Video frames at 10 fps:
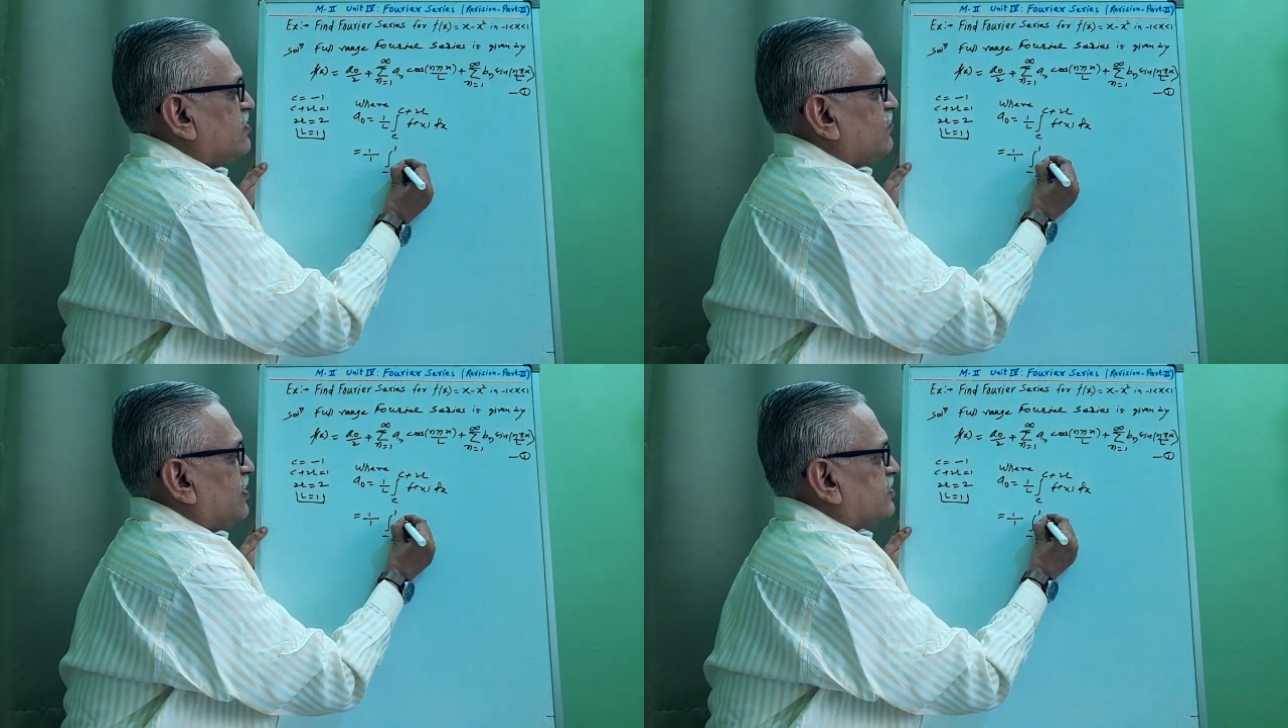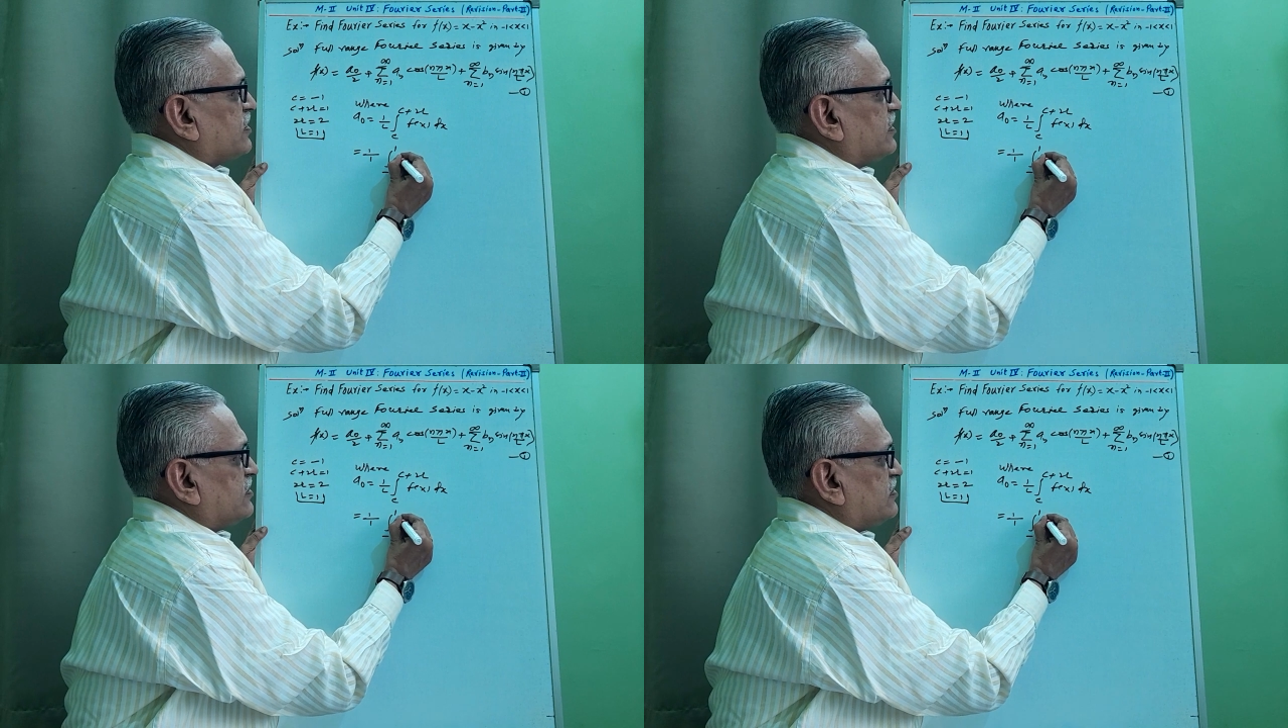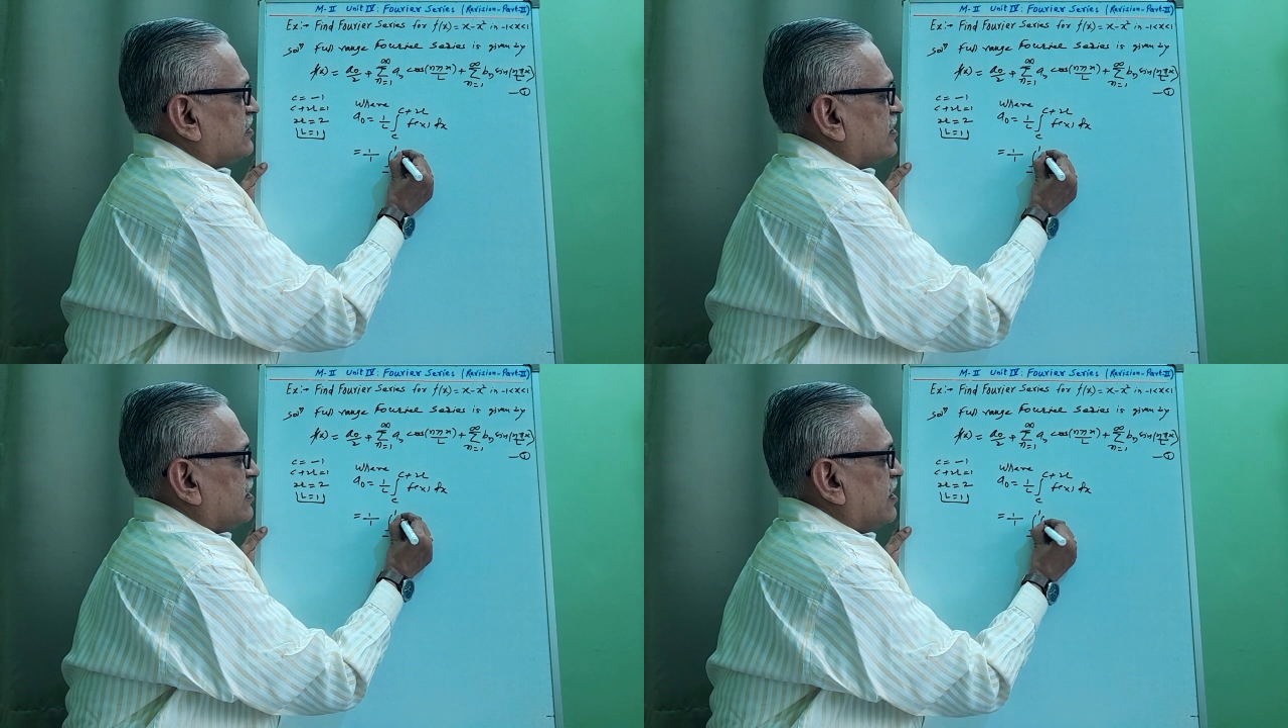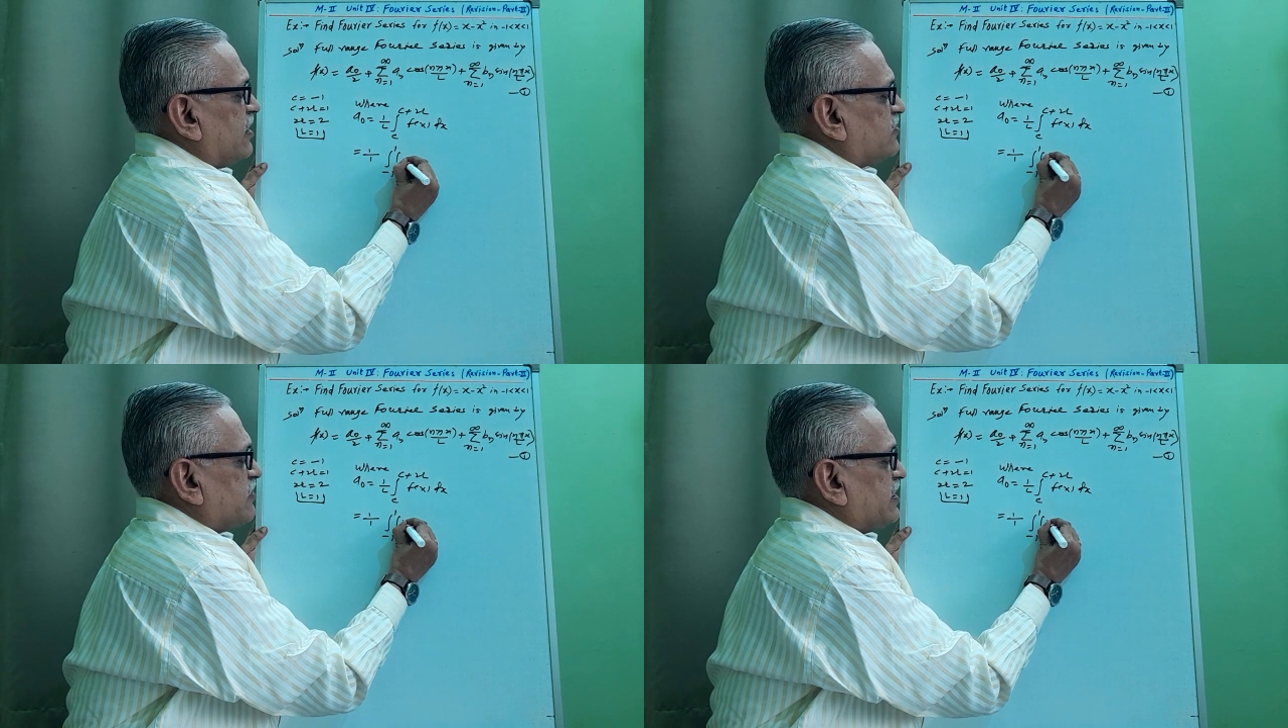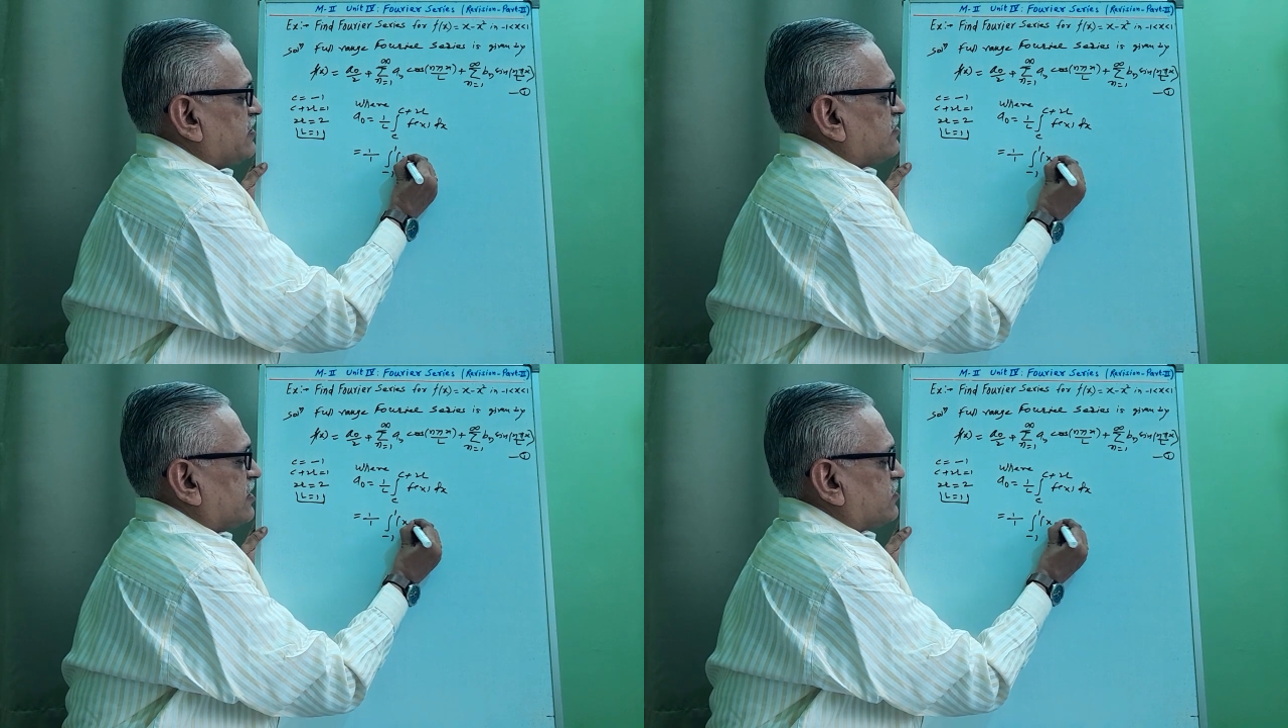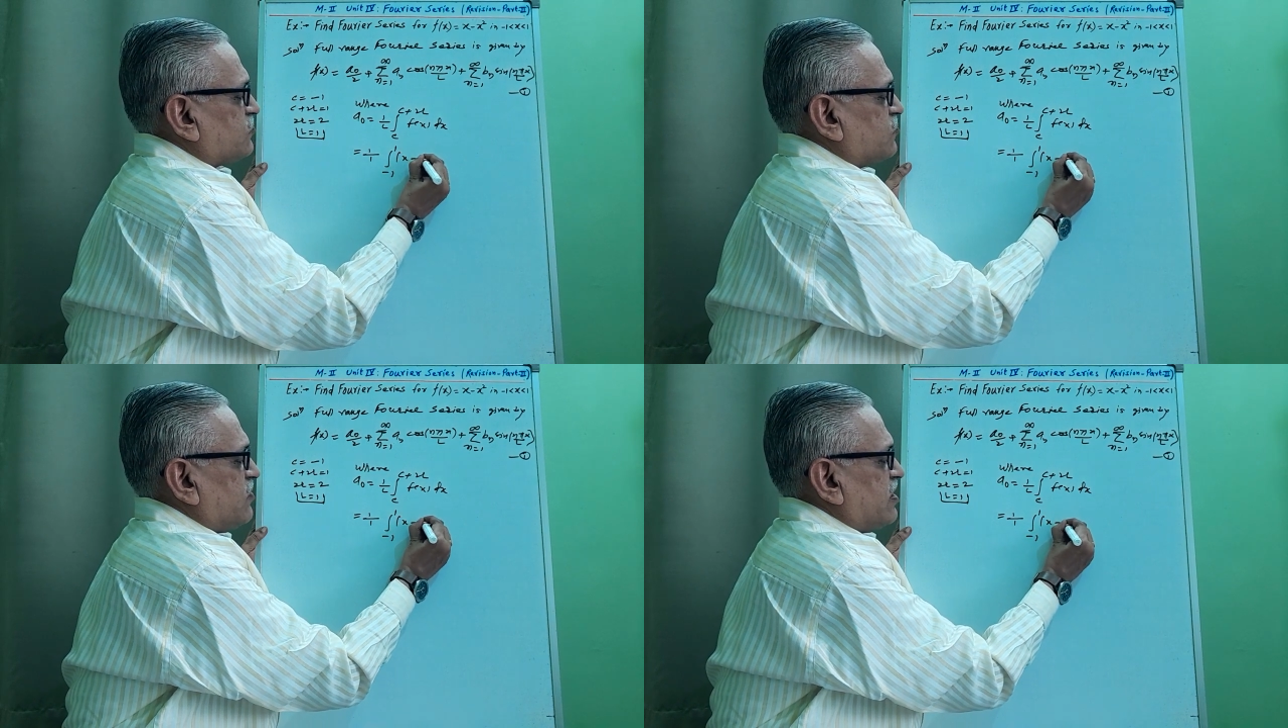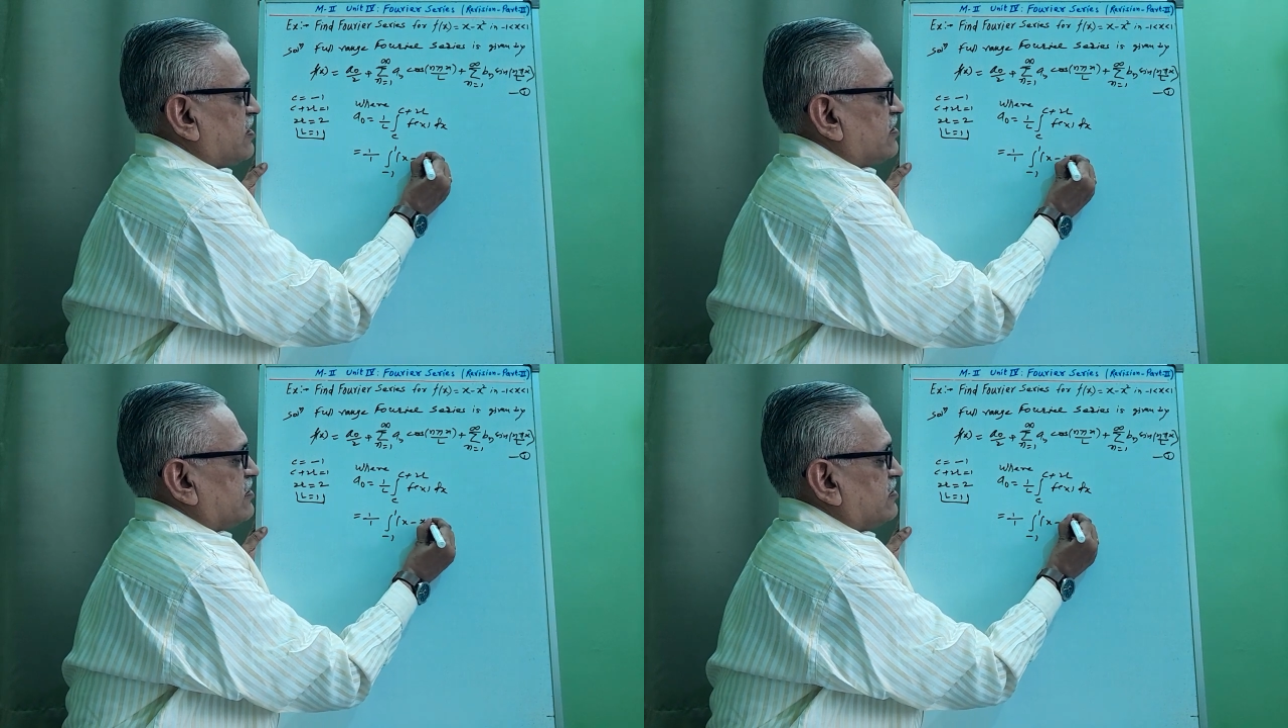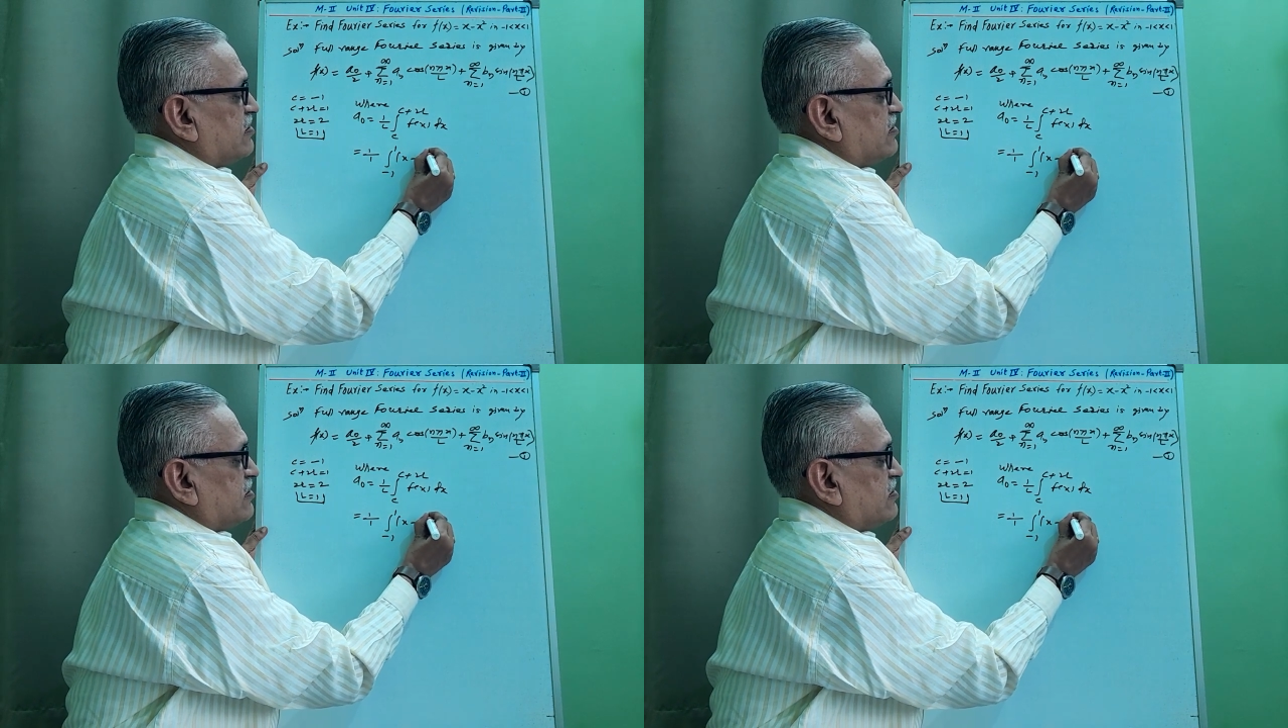function is x minus x square.